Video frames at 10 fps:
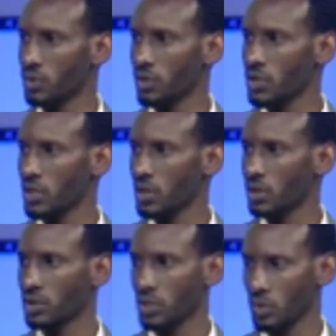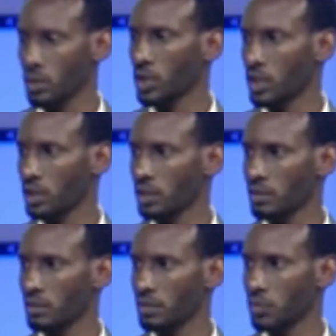the stakeholders
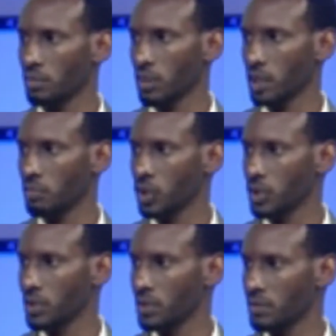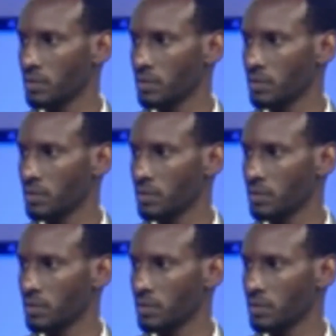when making policies.